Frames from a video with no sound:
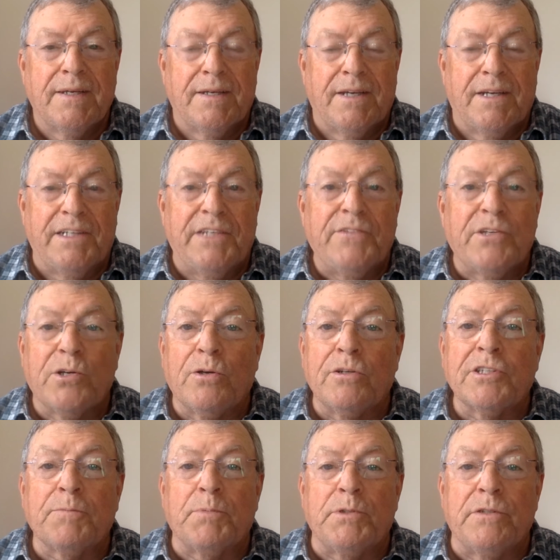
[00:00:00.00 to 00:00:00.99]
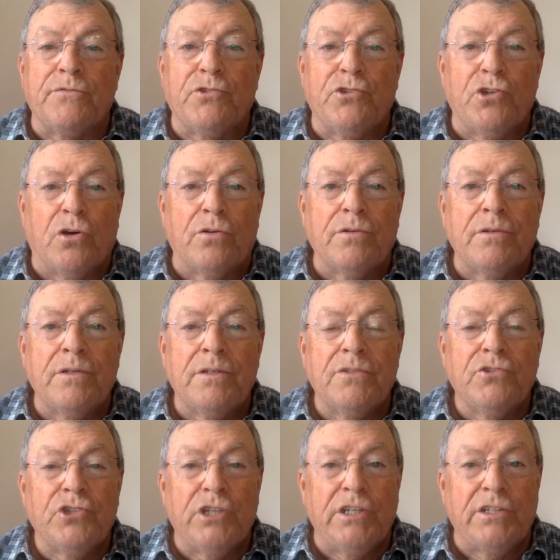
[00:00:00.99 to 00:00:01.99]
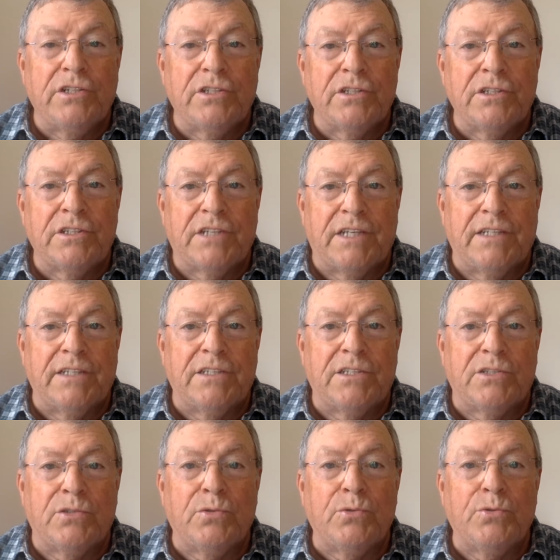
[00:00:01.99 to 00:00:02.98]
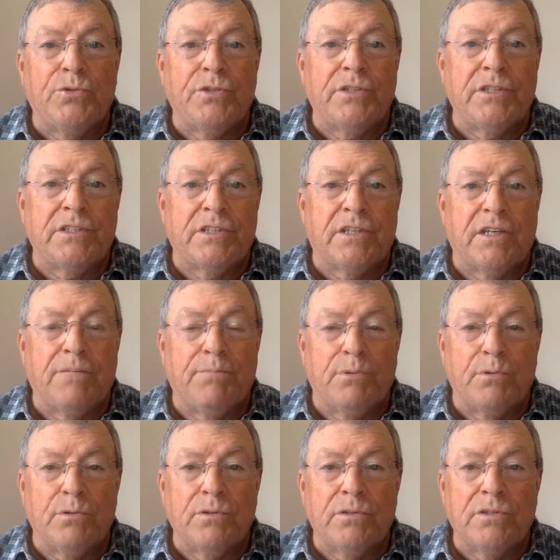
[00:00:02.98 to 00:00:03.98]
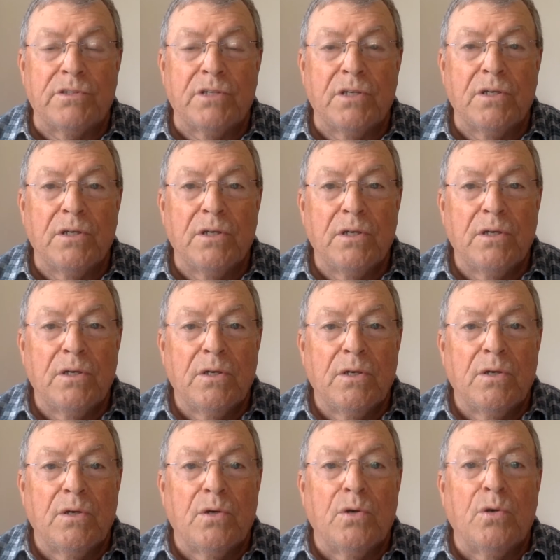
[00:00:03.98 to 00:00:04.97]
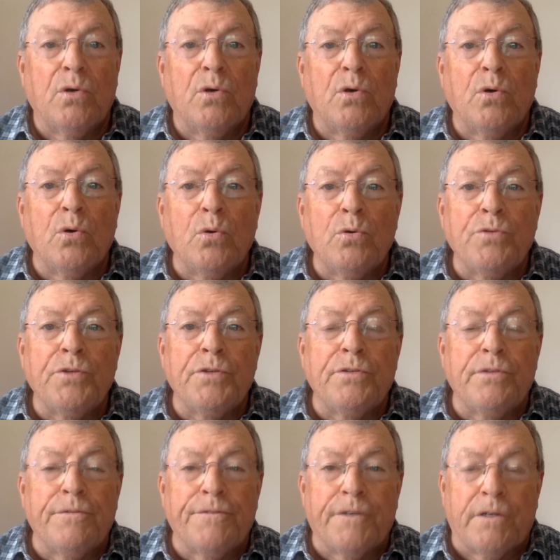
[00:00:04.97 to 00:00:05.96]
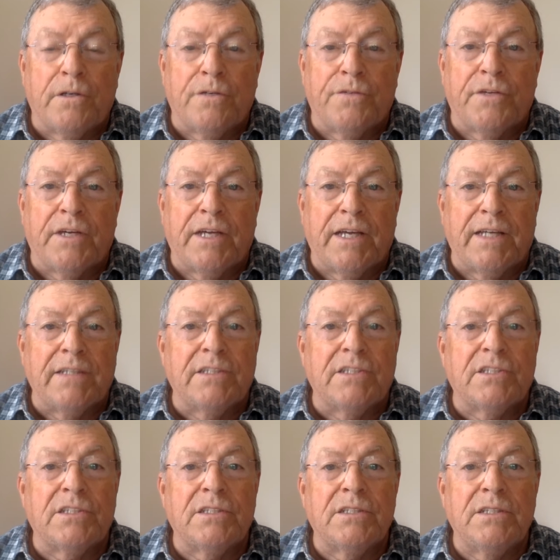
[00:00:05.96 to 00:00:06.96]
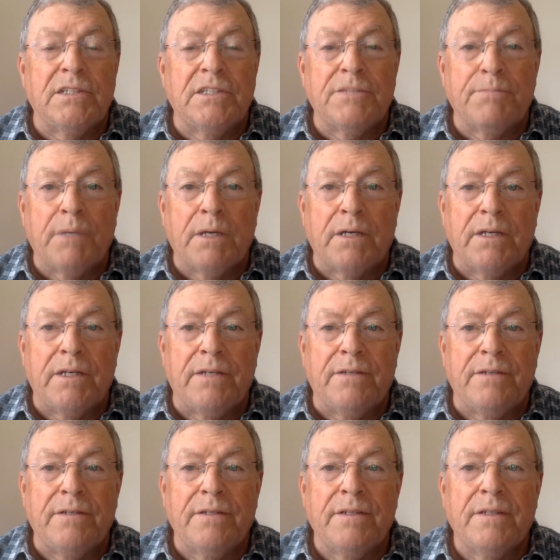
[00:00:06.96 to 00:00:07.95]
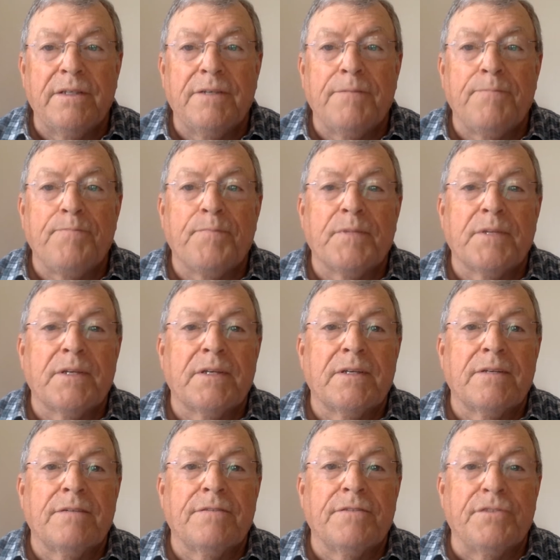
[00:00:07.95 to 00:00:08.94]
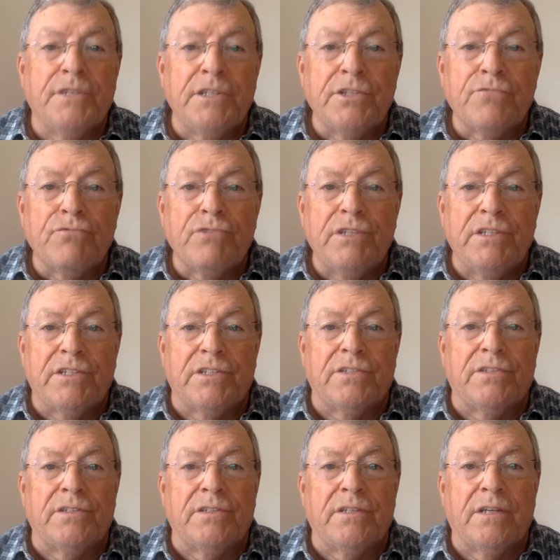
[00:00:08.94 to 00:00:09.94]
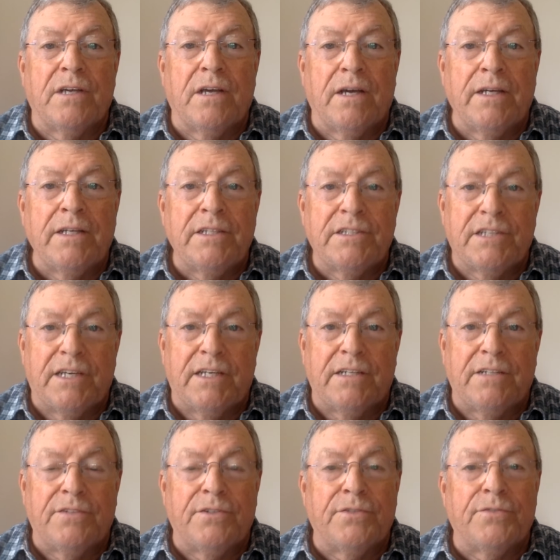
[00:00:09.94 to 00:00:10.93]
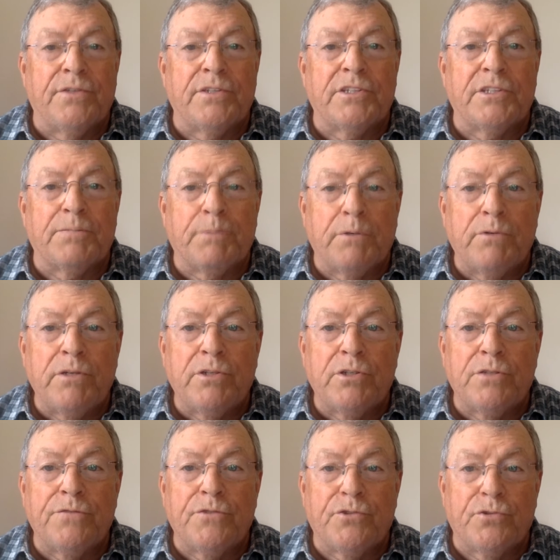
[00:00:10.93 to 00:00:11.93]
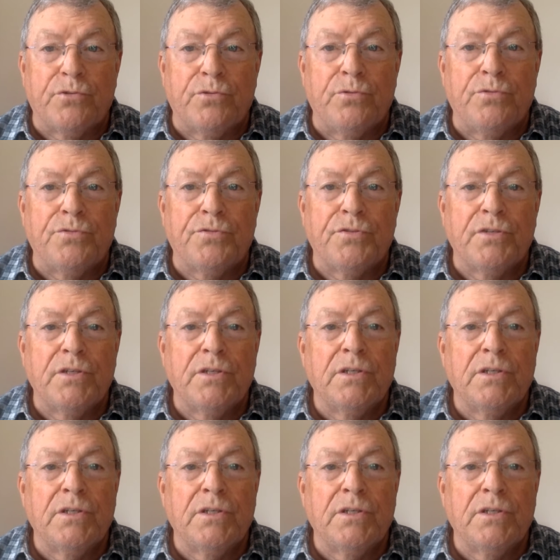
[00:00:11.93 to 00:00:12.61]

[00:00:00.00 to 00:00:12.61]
And in the Gospel of John, Jesus says to the disciples, "All that the Father has is mine. For this reason, I said that the Spirit of truth